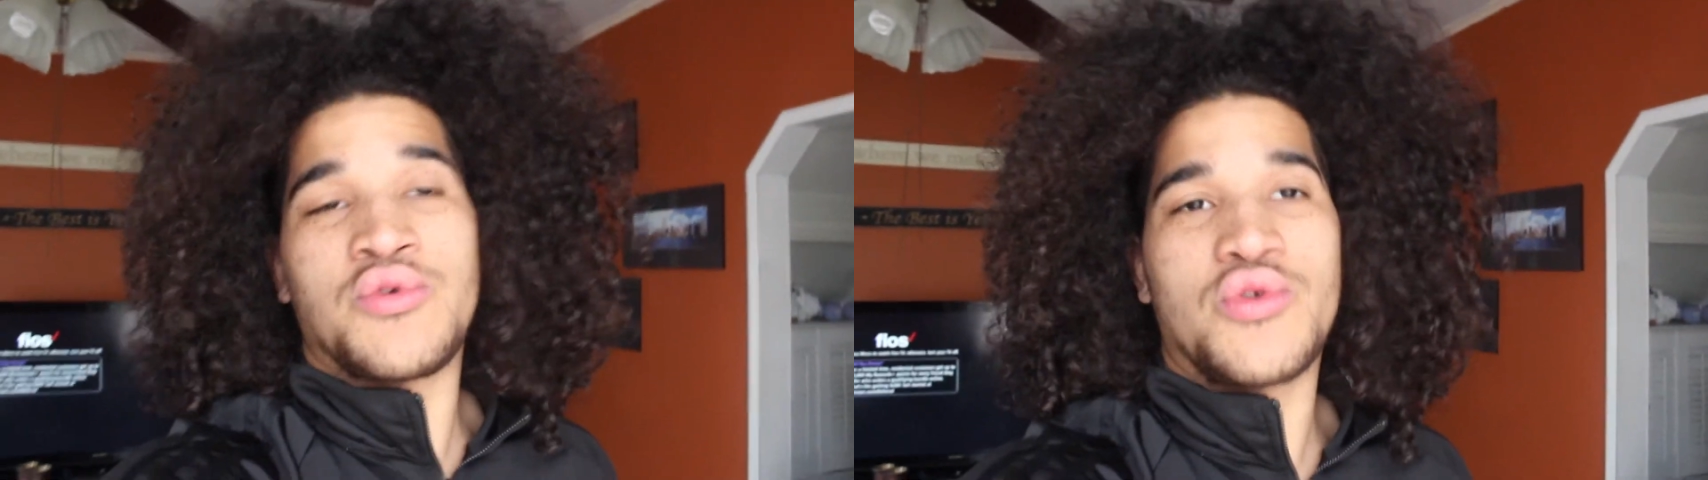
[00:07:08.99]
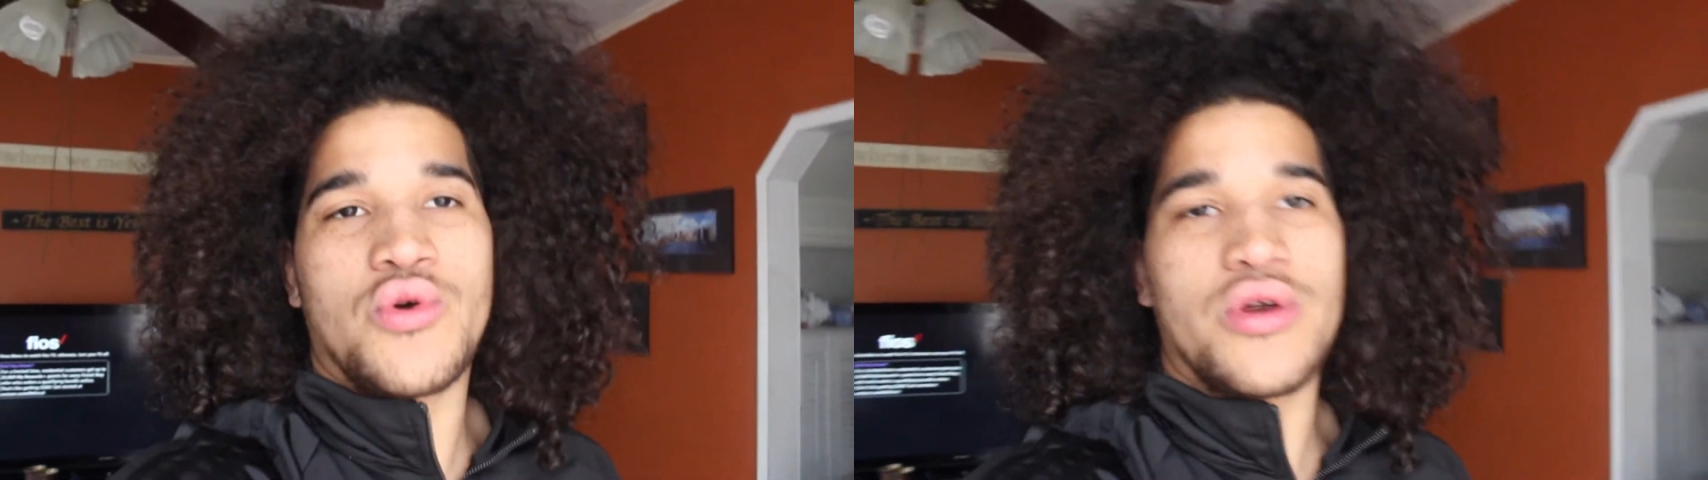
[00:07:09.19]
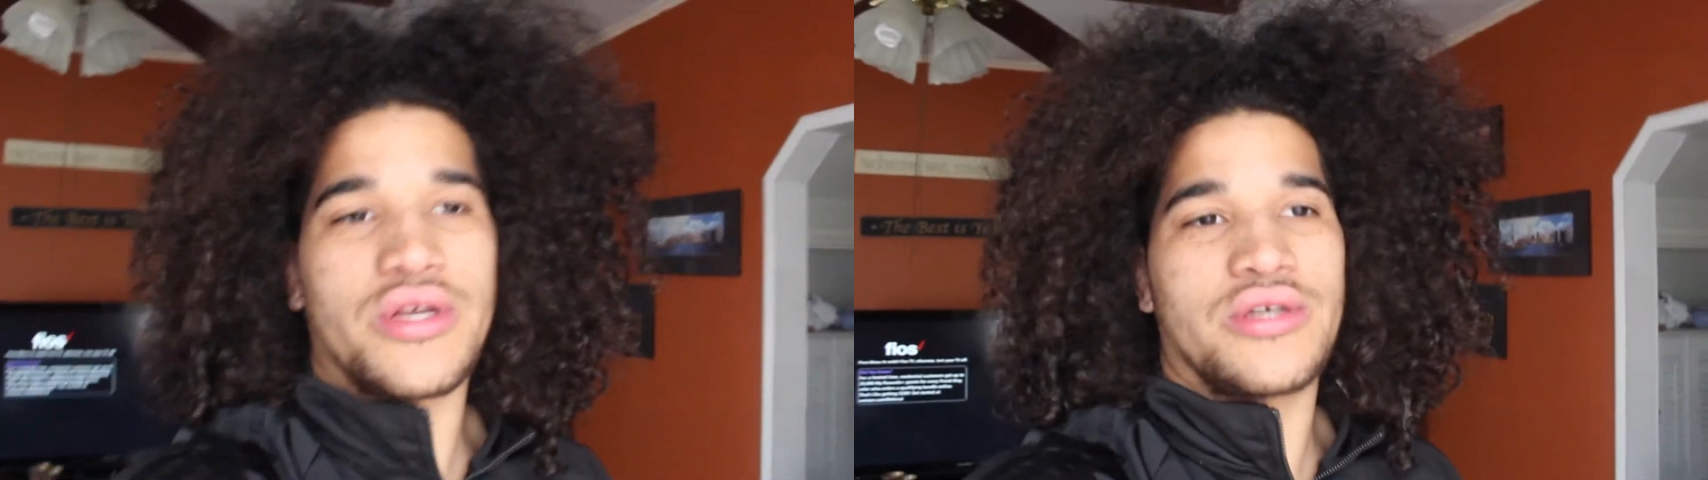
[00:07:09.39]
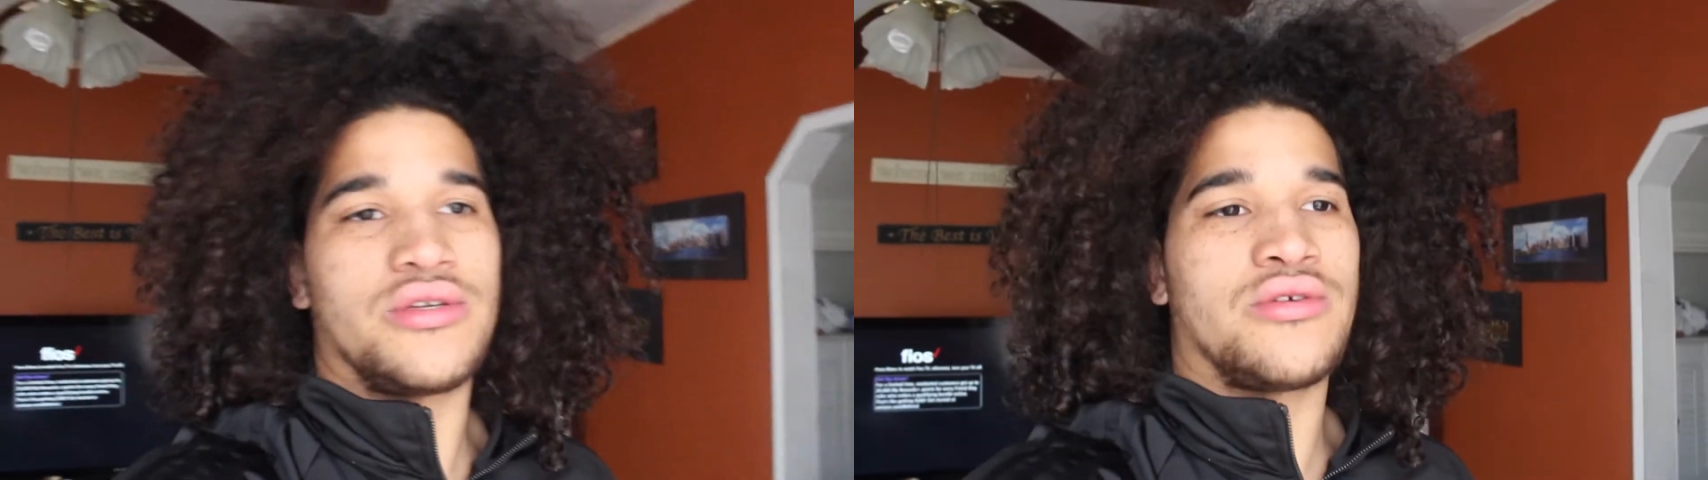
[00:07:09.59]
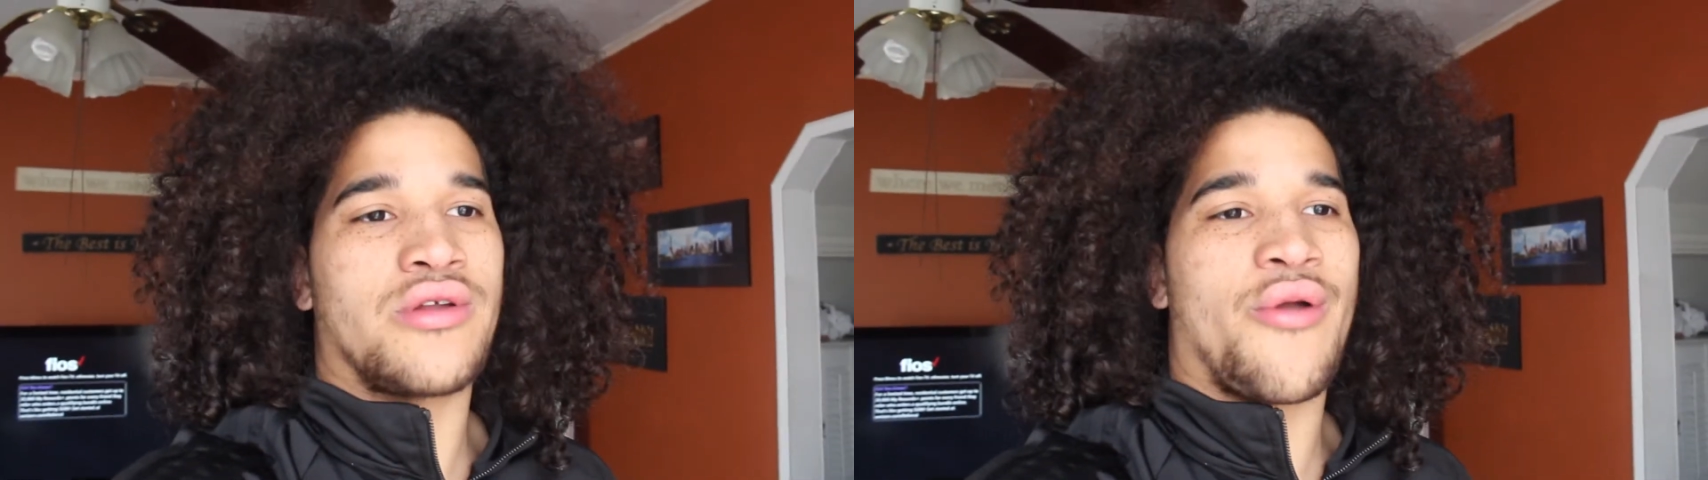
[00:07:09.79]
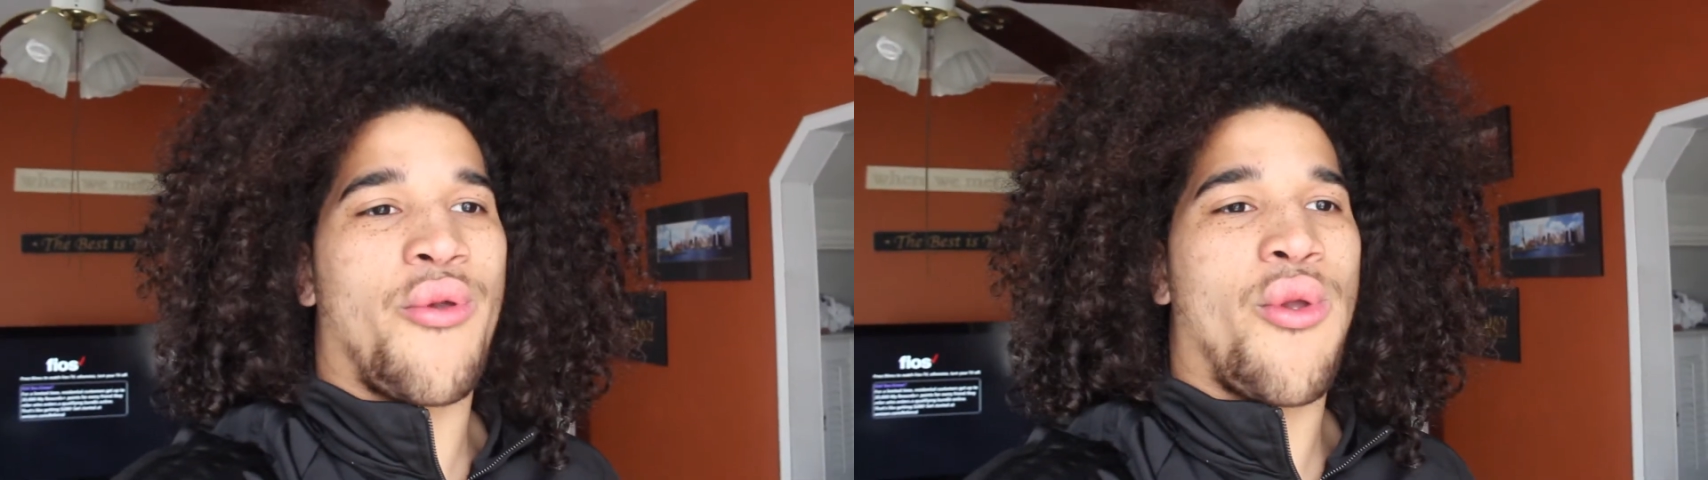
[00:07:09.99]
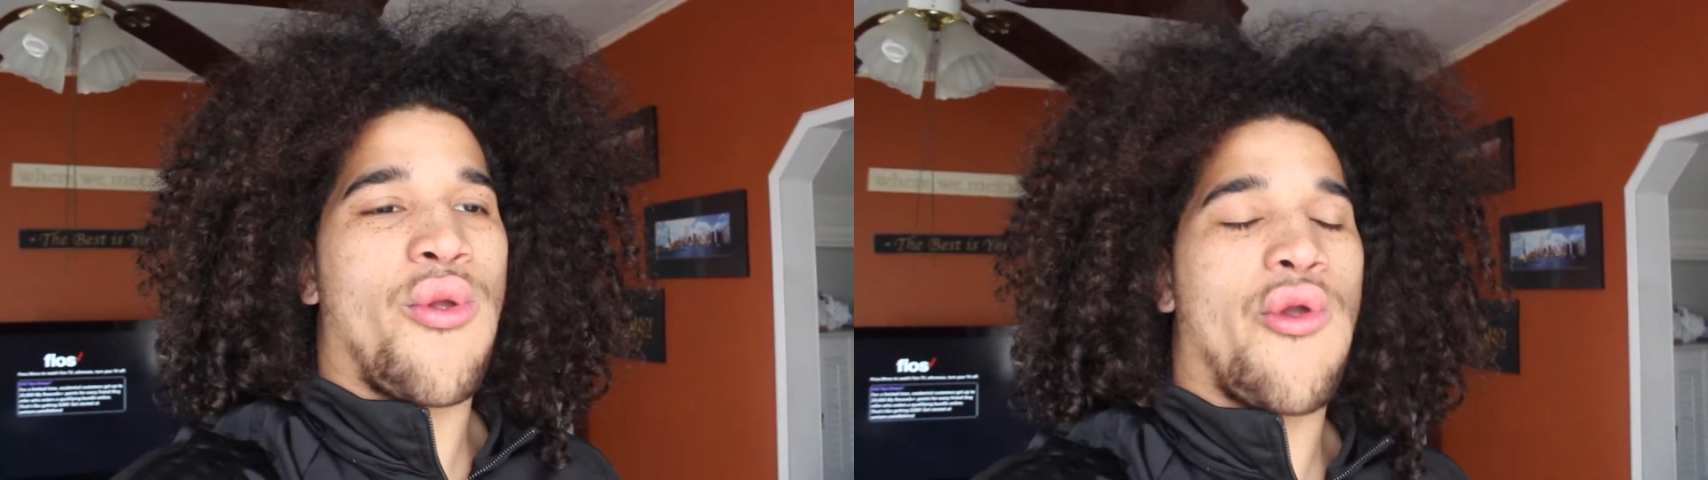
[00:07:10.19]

New York, you know.